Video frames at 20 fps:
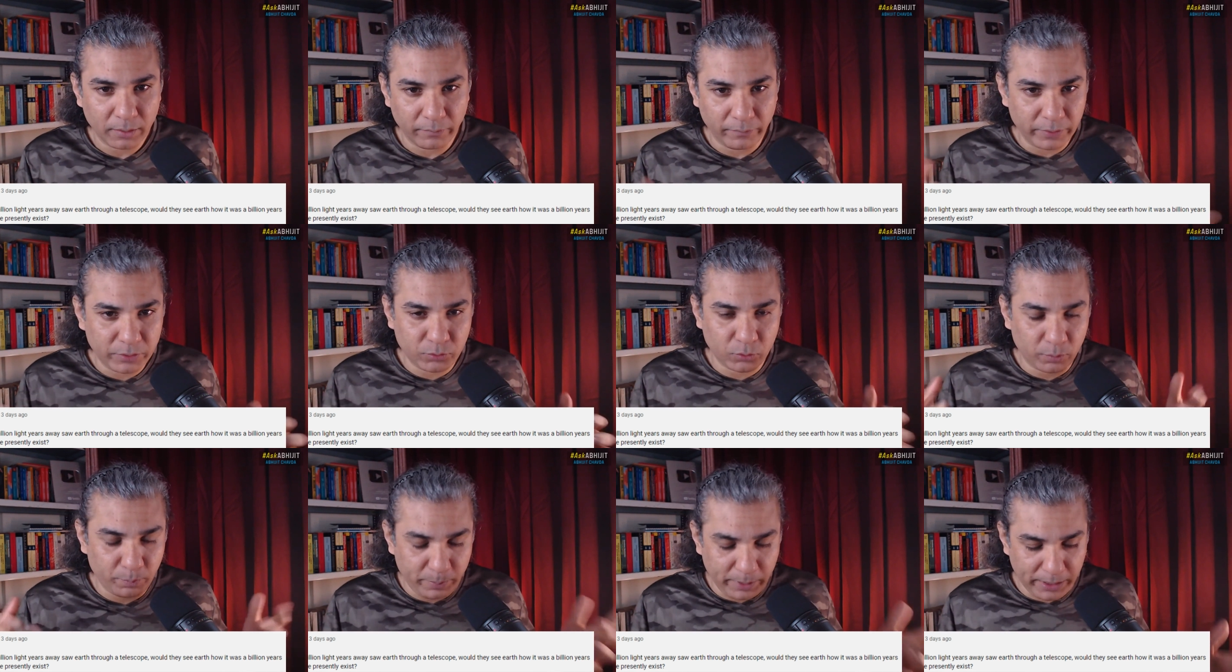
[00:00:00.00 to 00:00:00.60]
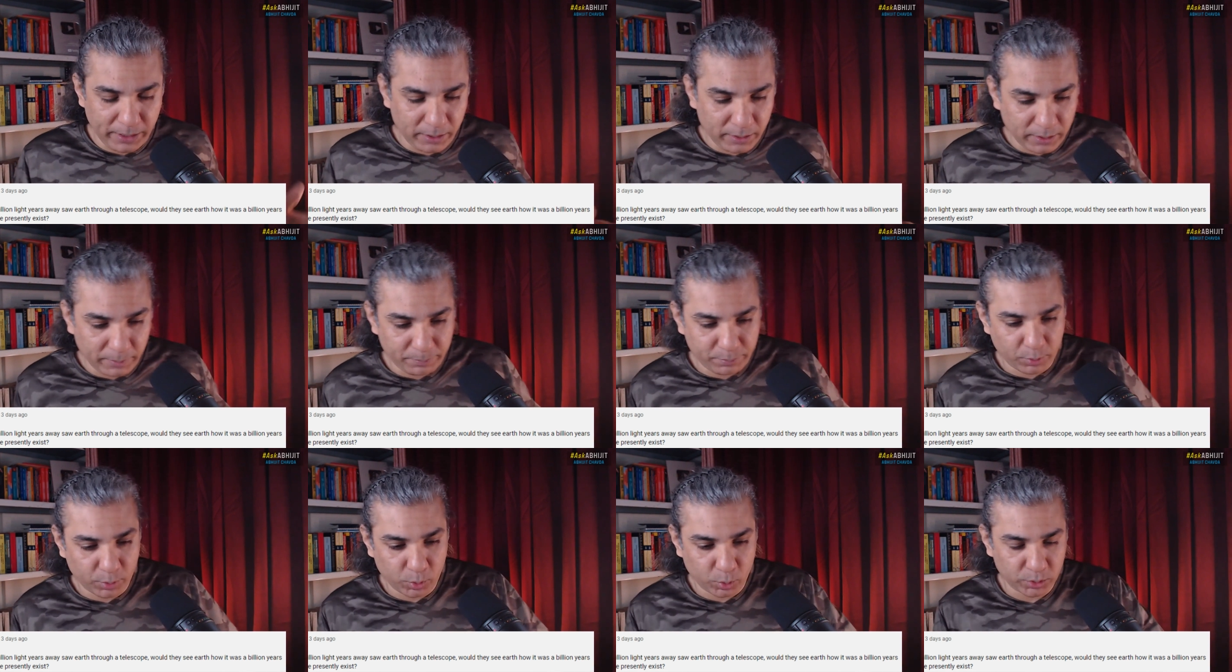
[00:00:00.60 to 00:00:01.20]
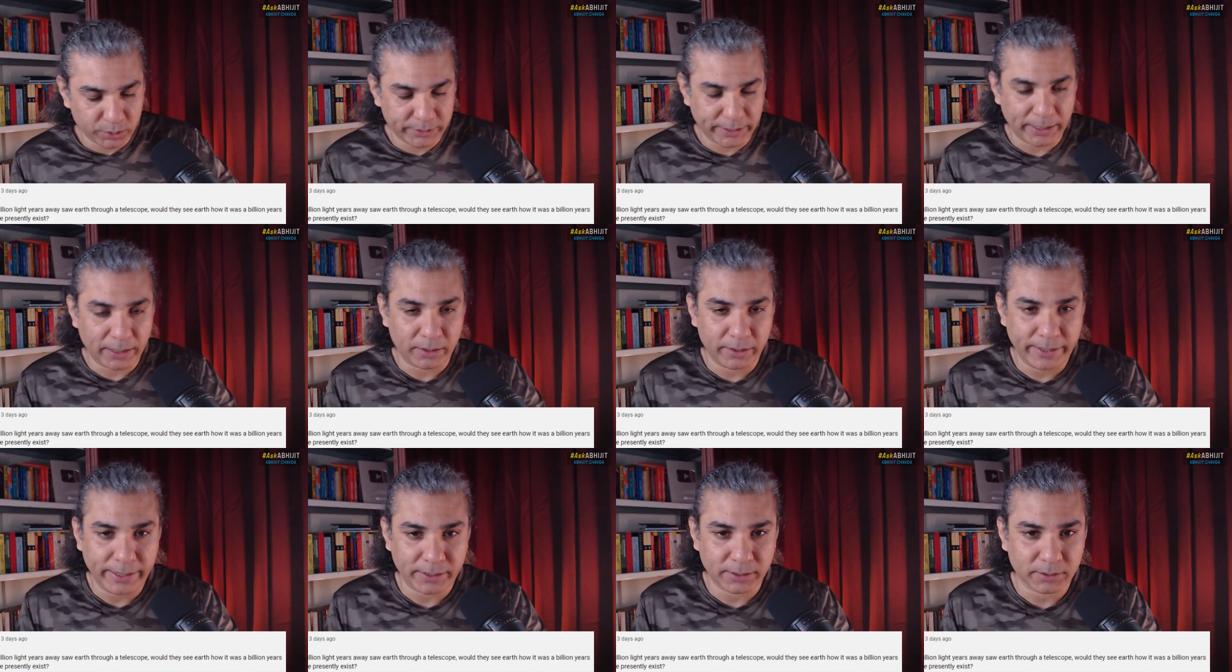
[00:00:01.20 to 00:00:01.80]
which would be the
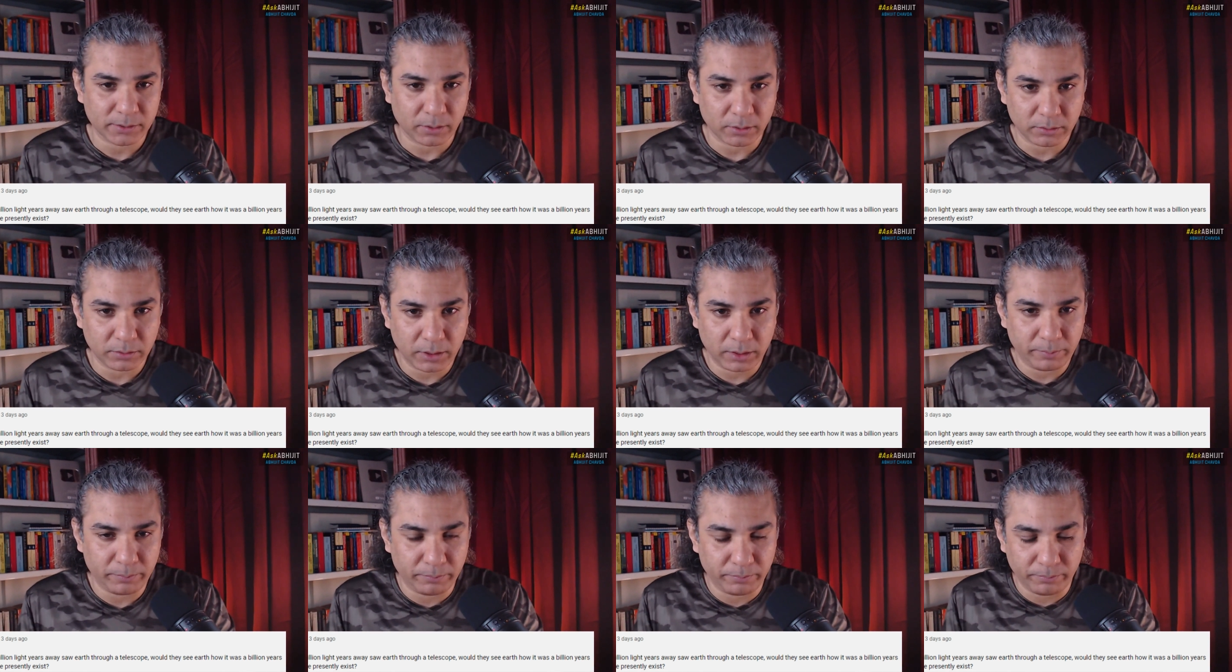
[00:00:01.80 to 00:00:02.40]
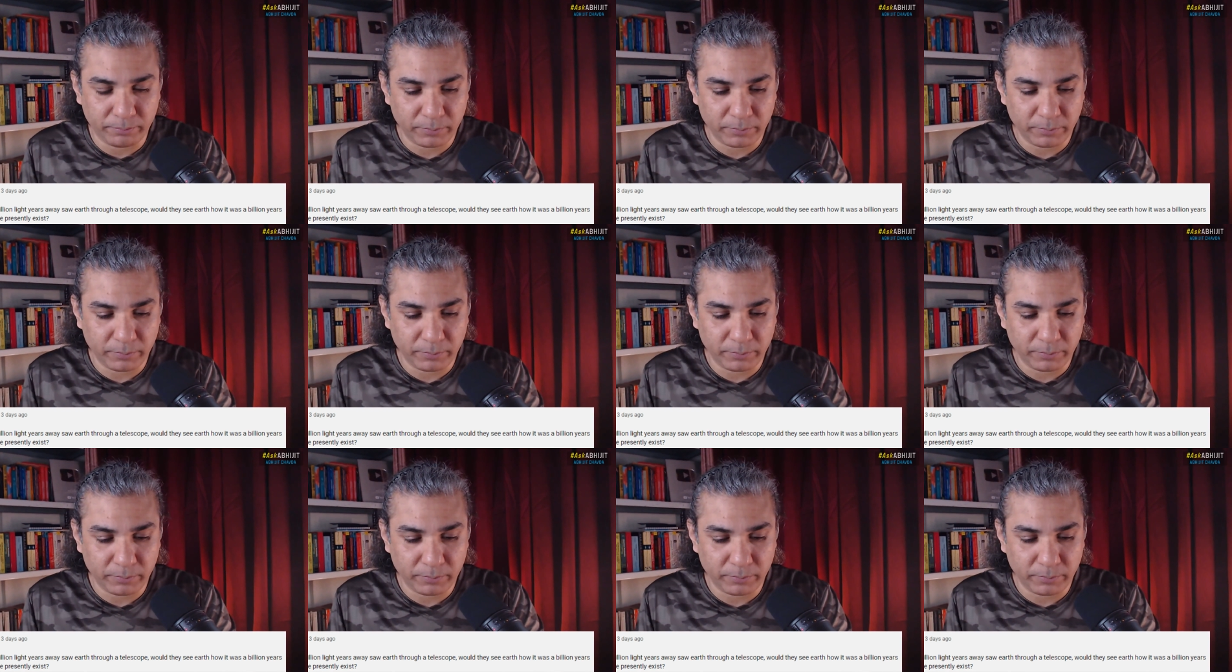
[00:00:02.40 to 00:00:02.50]
protostellar disk or the